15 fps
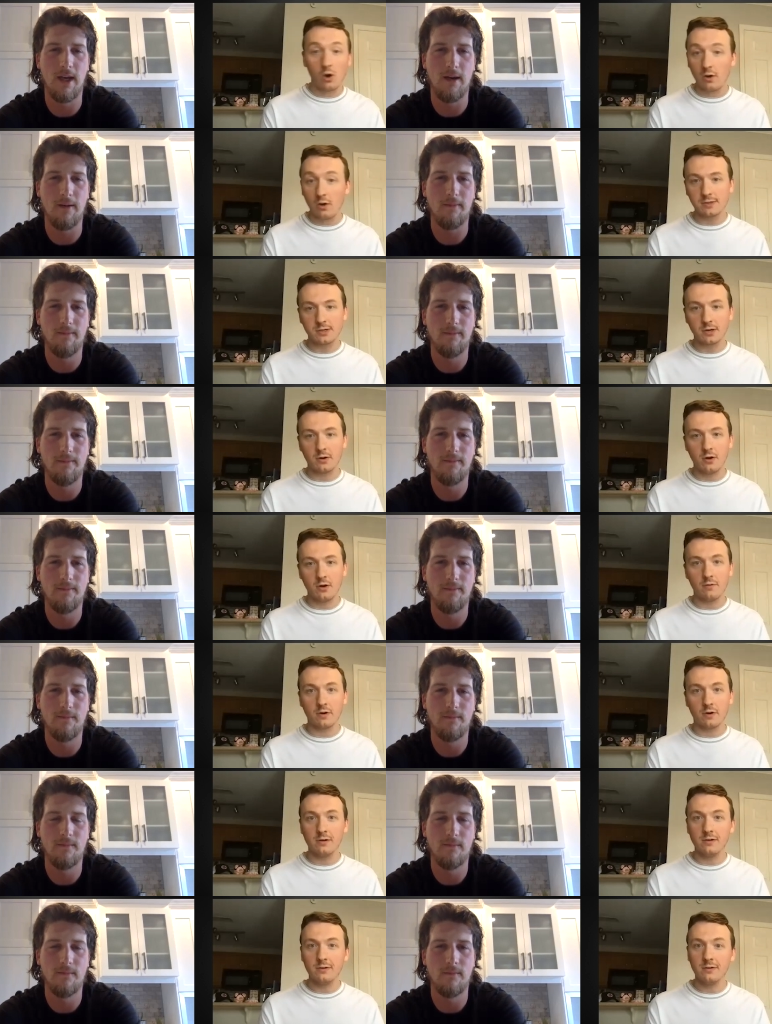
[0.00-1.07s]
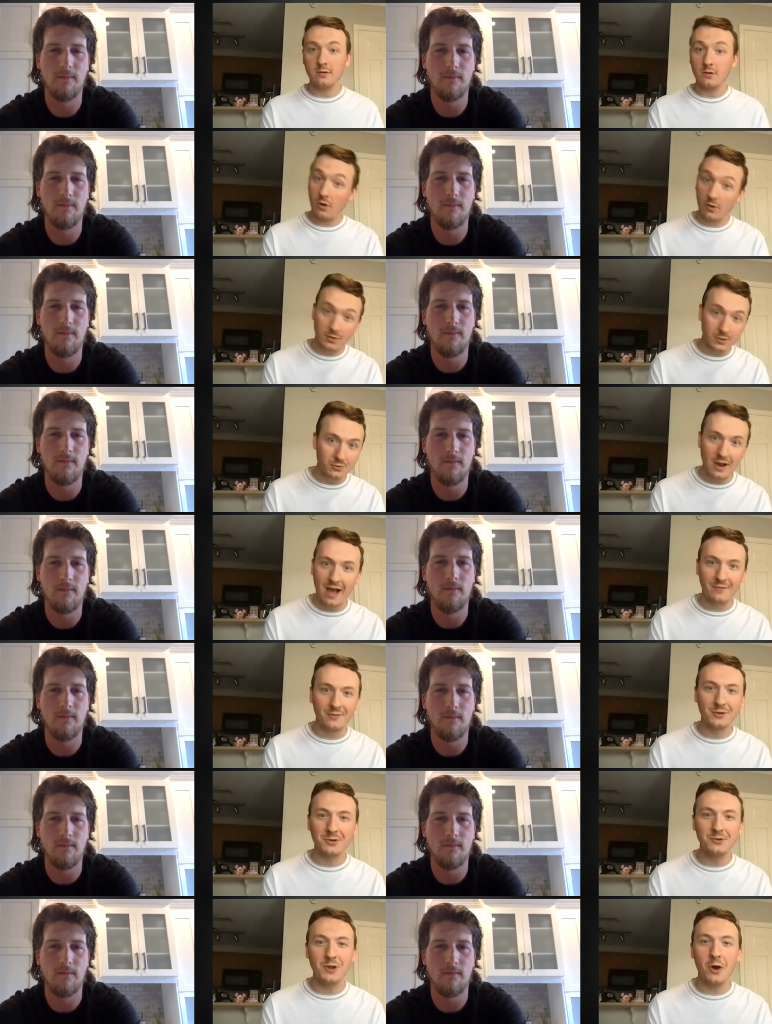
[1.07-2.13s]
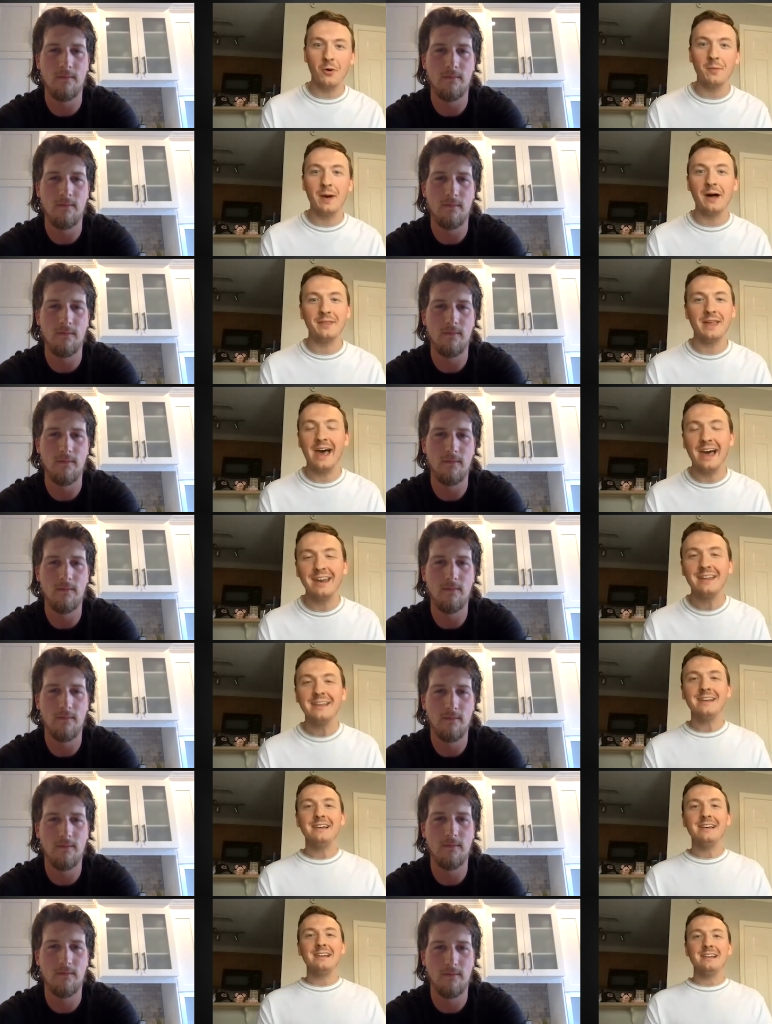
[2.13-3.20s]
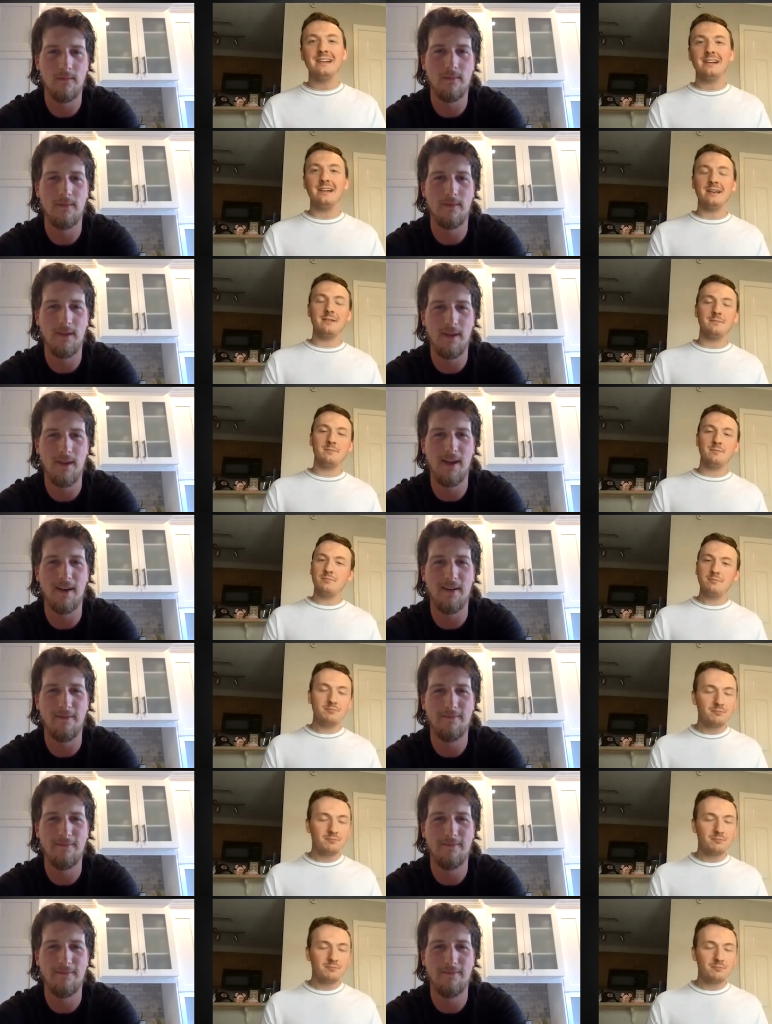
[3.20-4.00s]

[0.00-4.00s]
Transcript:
Speaker 1: all the turnover, all the travel, you know about that. Uh, yeah